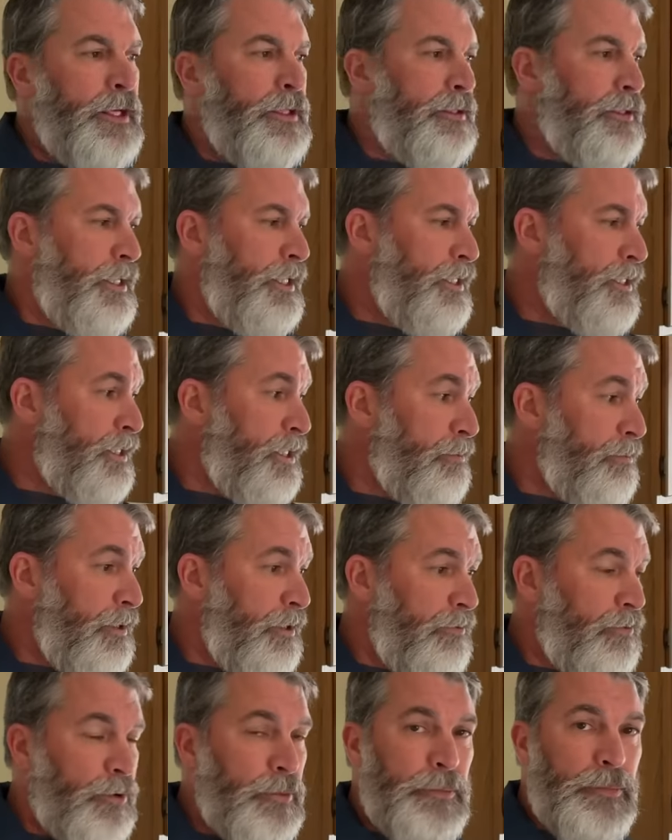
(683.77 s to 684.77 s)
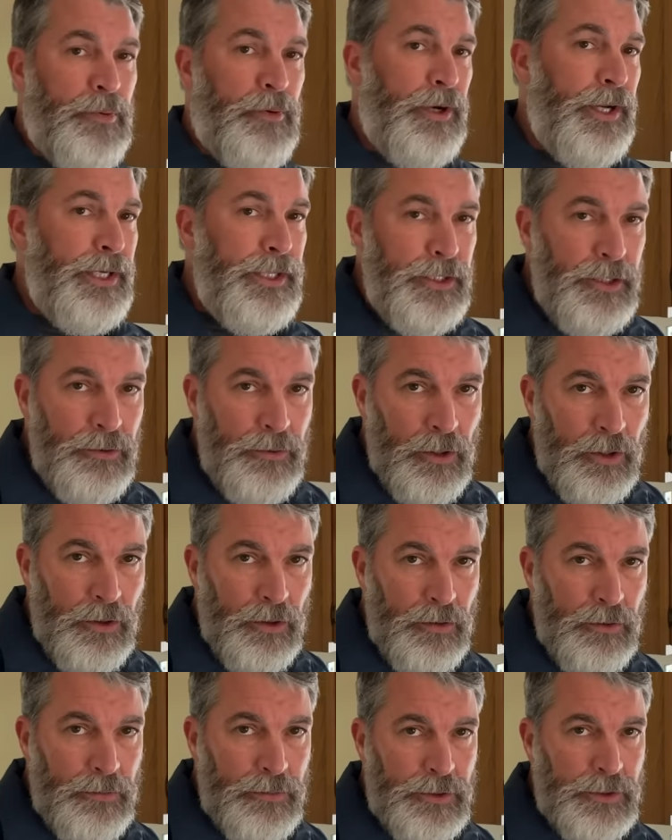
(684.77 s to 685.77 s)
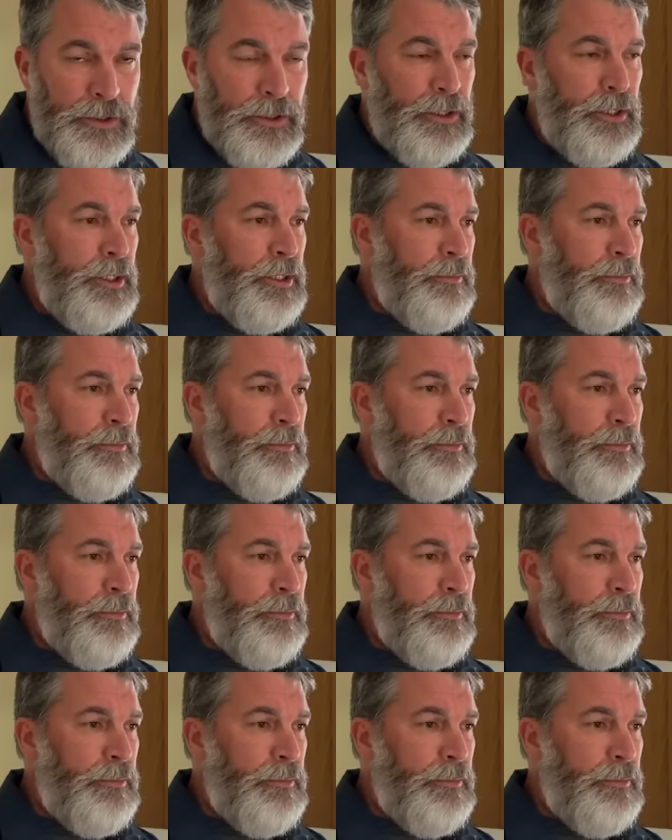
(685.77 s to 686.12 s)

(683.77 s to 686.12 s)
These can be for brand new homes,